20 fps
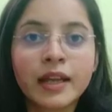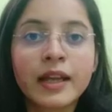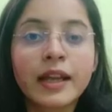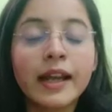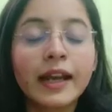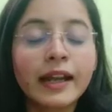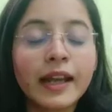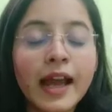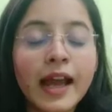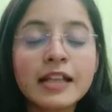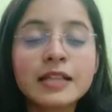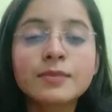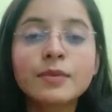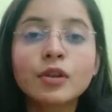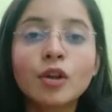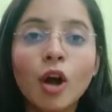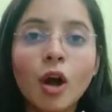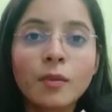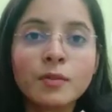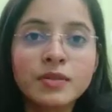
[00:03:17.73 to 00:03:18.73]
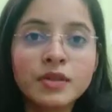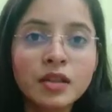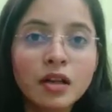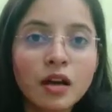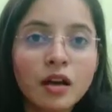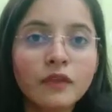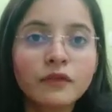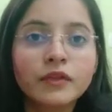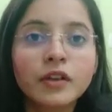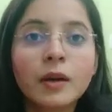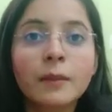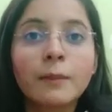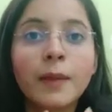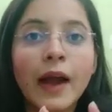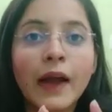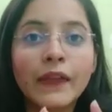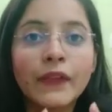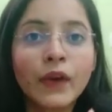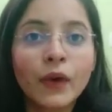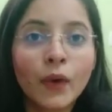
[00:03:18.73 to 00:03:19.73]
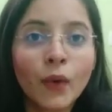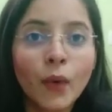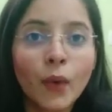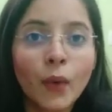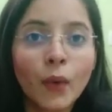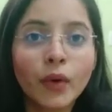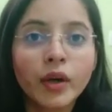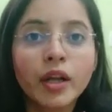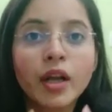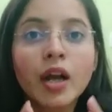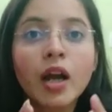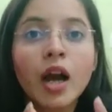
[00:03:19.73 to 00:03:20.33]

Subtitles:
It has been observed by the court